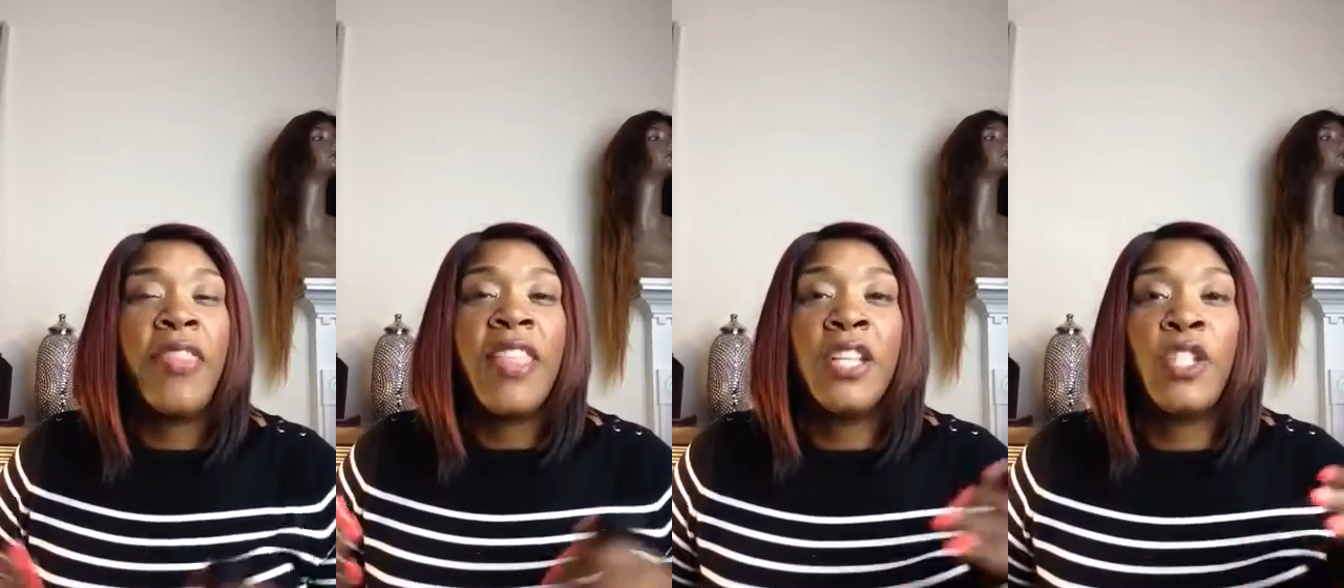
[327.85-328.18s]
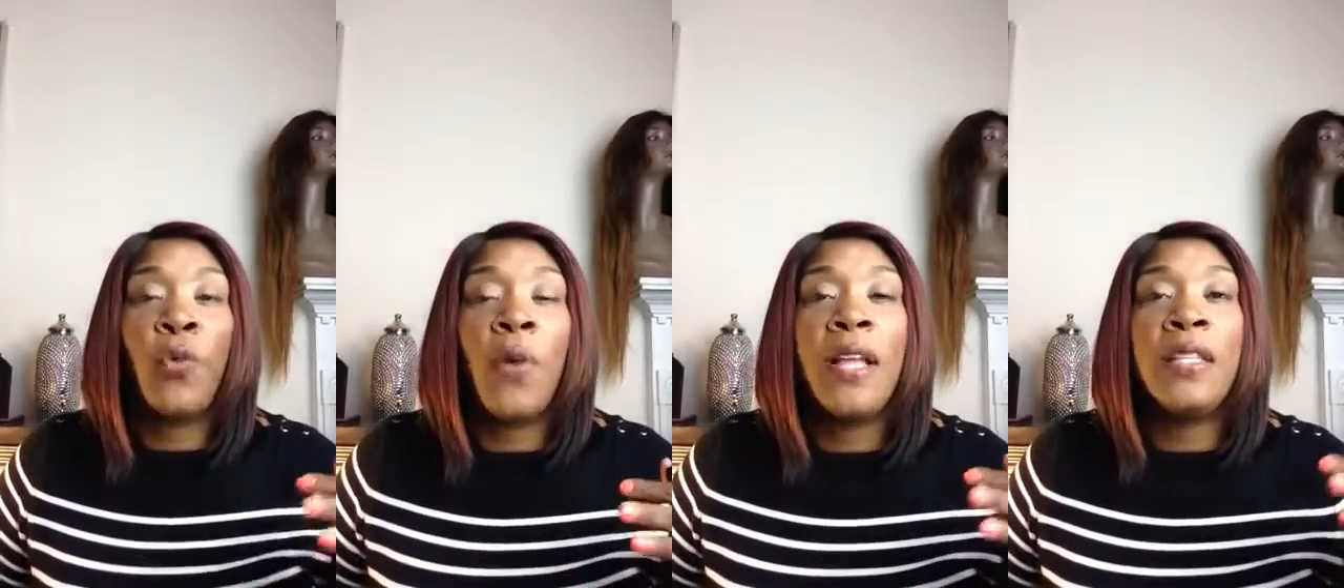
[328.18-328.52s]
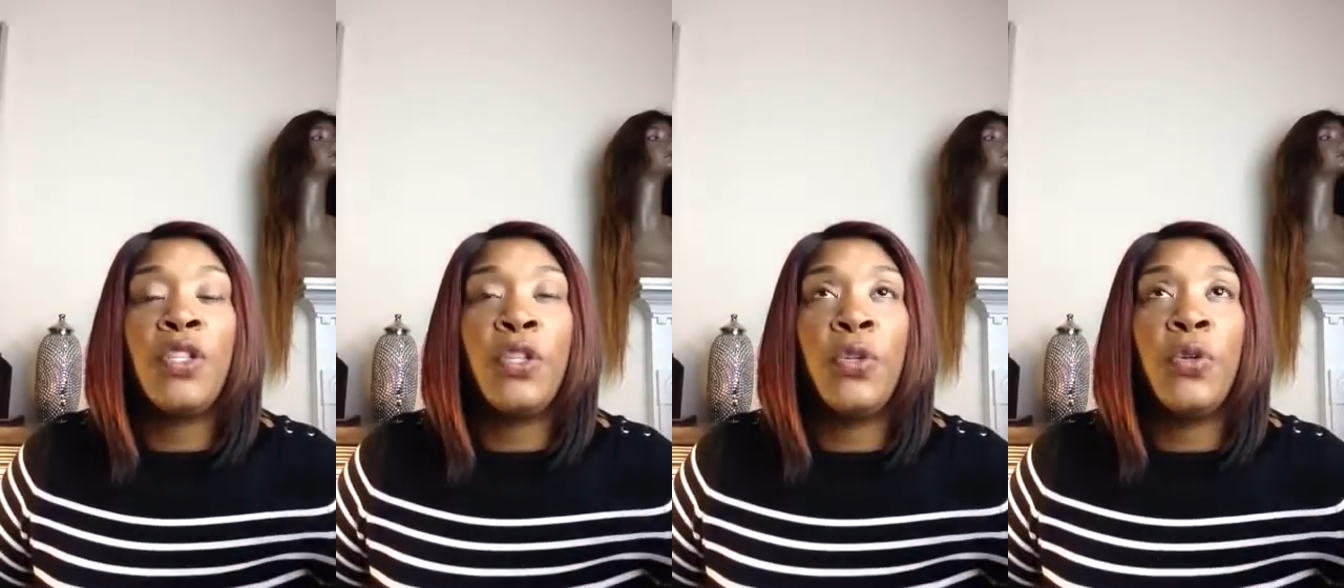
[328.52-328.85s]
that you're wanting
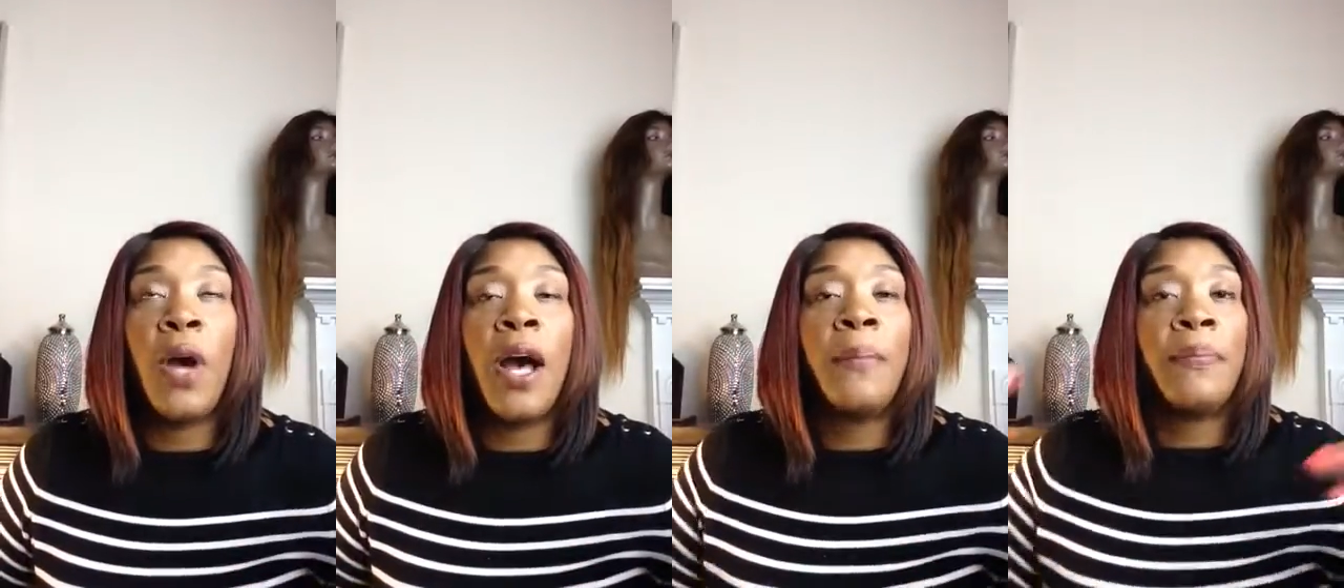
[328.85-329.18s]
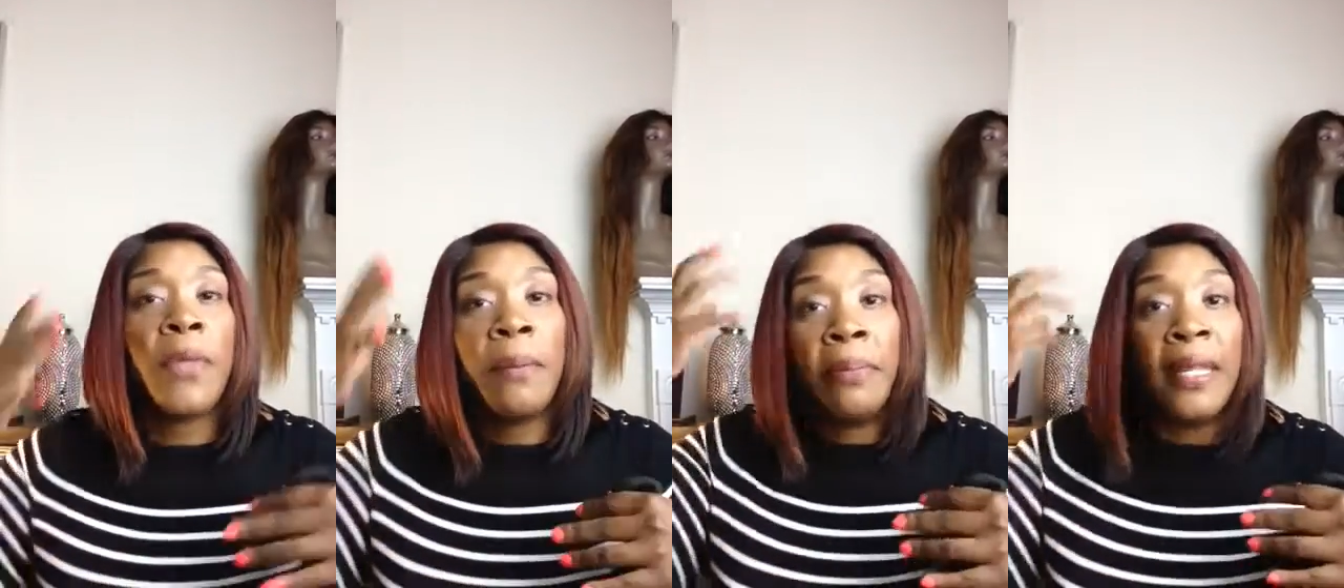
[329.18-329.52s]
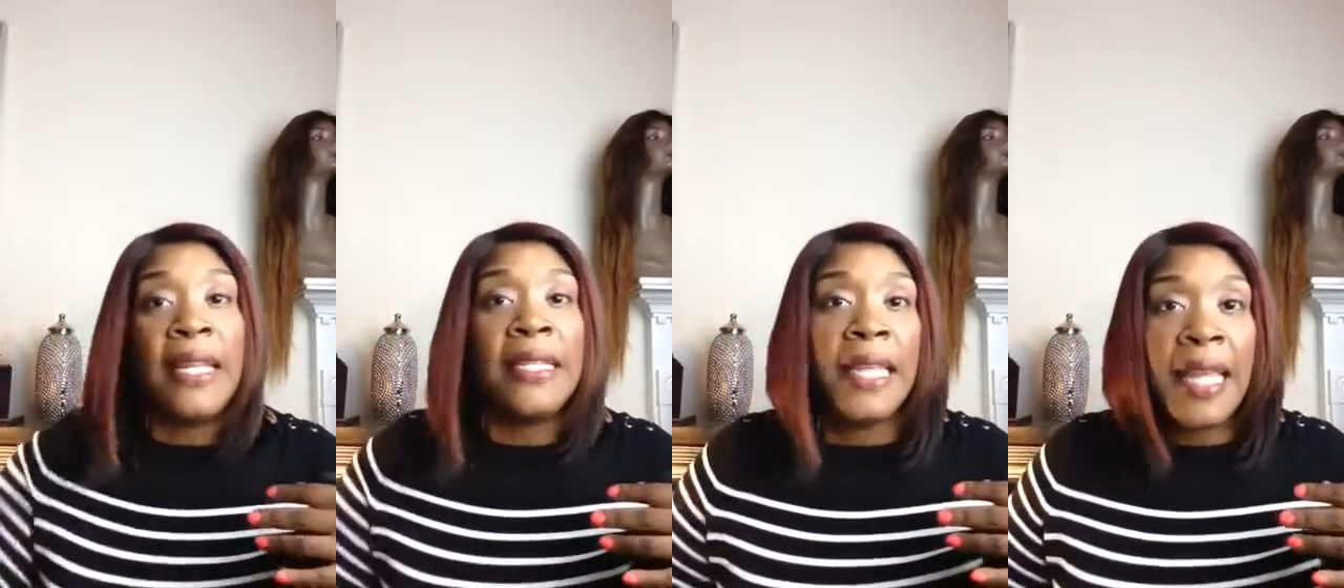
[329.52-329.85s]
to
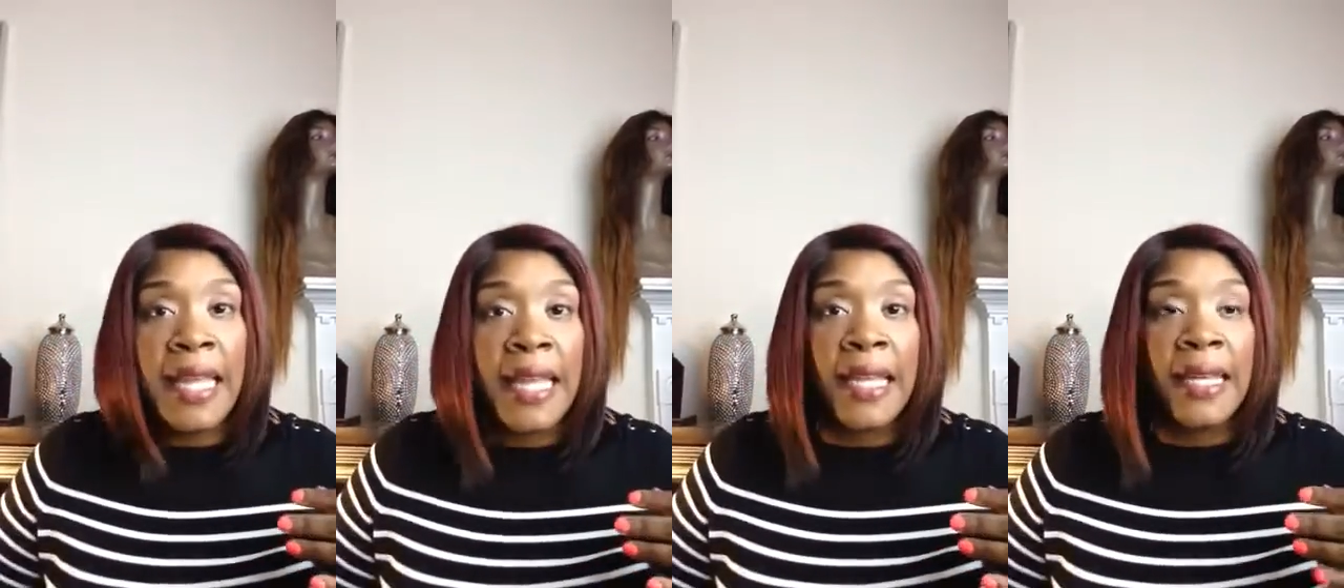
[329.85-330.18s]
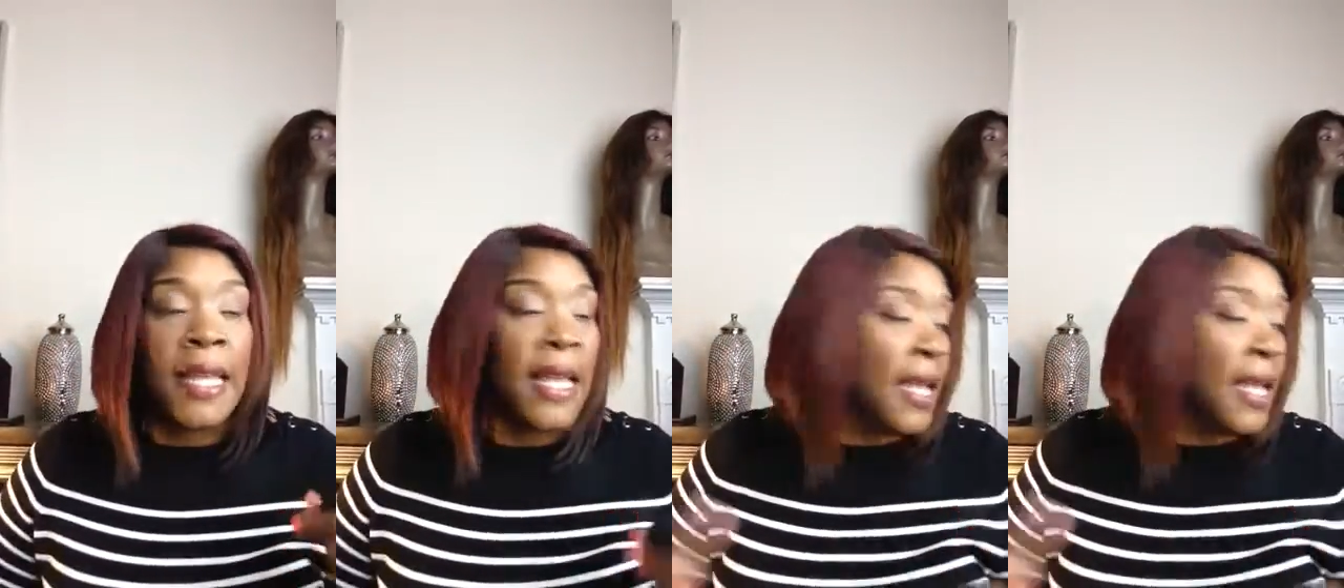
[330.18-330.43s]
blend in.